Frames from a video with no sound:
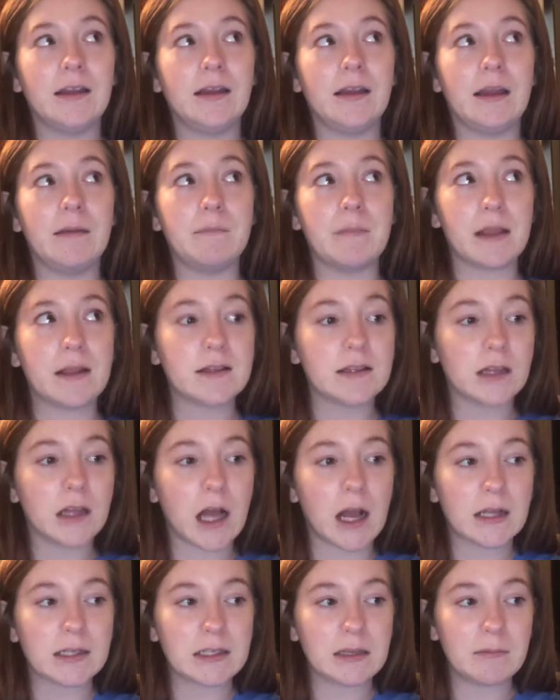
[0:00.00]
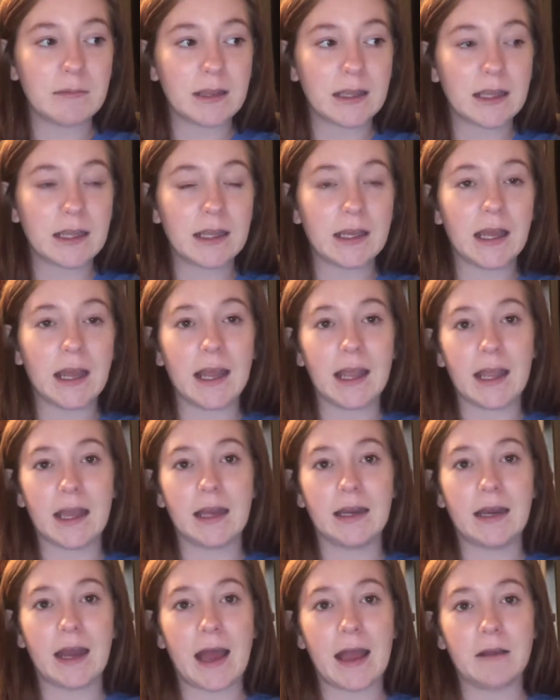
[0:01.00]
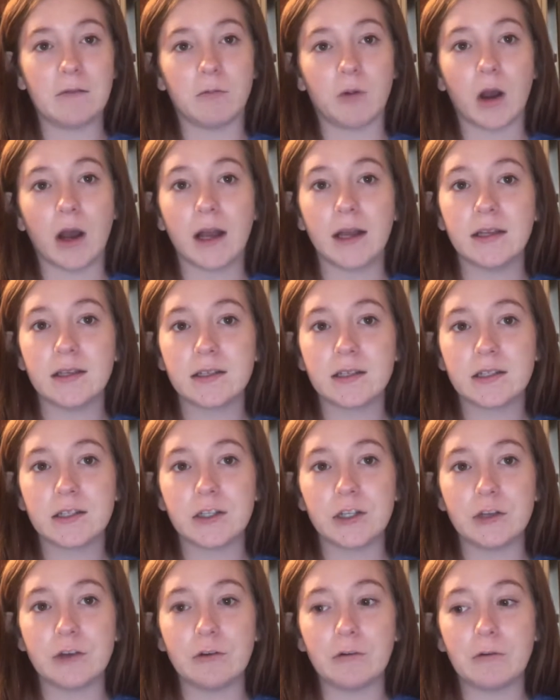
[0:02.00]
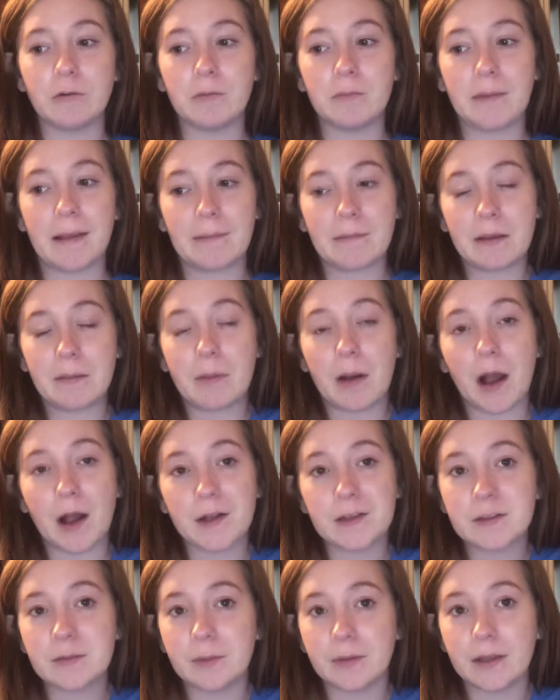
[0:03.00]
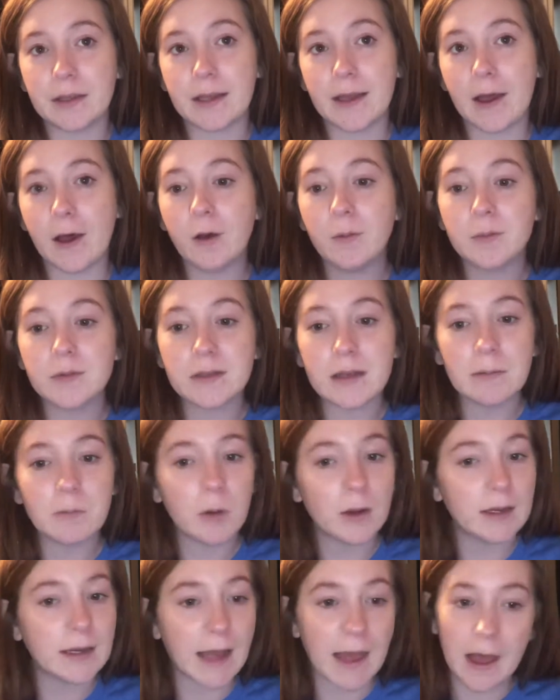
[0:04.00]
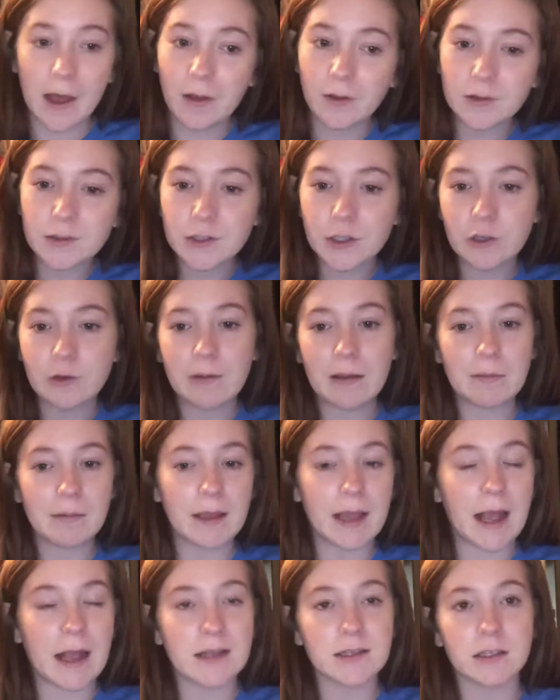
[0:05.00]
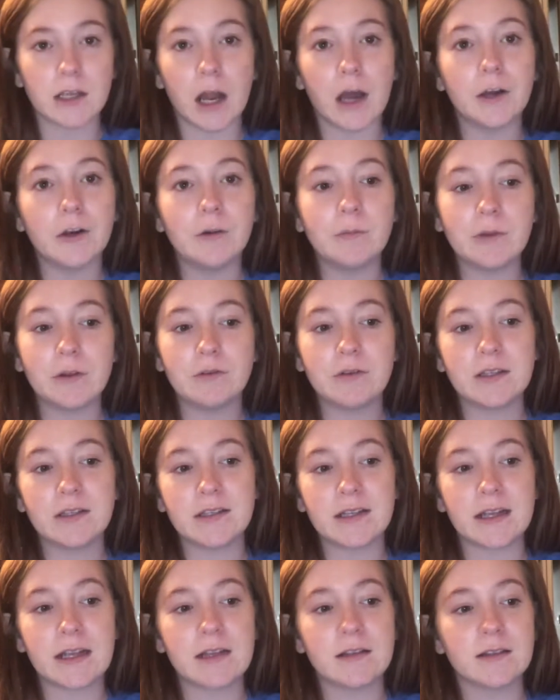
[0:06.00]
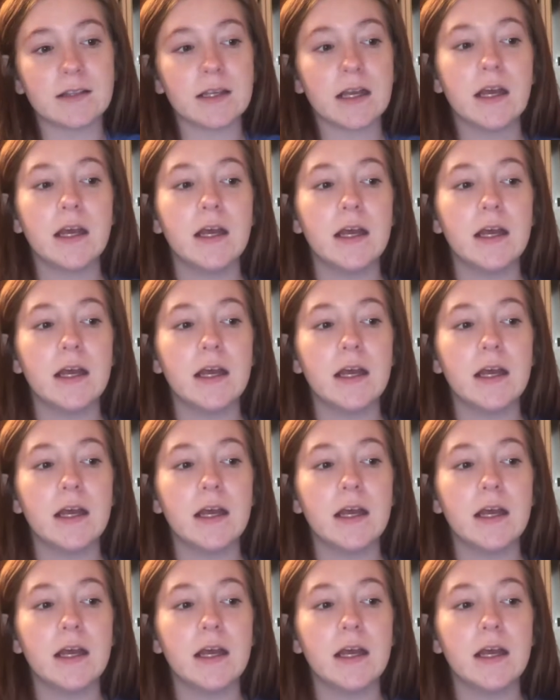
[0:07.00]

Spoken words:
it means a lot to me, and I want to maybe possibly help someone else who maybe has an autoimmune disease.